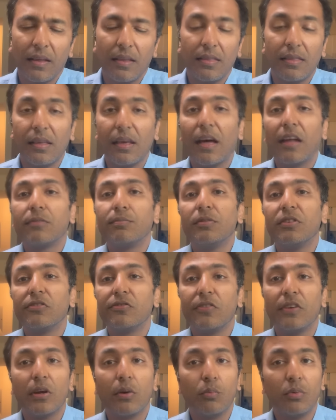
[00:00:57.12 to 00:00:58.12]
The
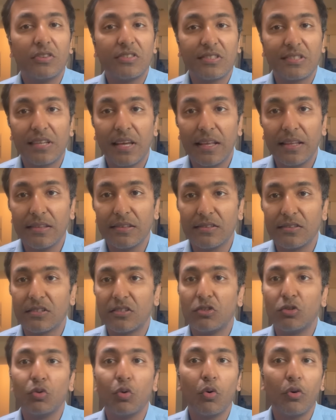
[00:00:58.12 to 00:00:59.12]
atmosphere was tense,
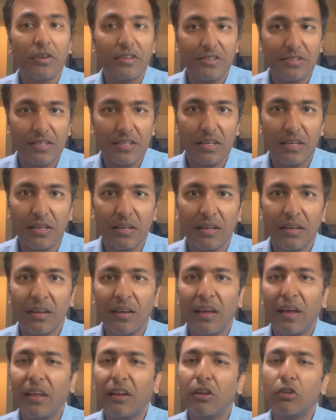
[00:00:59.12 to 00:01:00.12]
noisy,
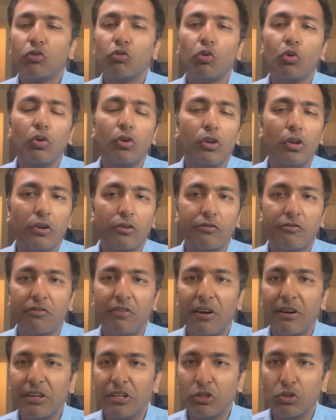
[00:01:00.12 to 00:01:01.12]
and it all looked
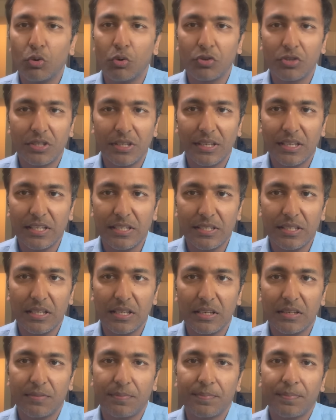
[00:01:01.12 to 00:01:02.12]
very daunting indeed.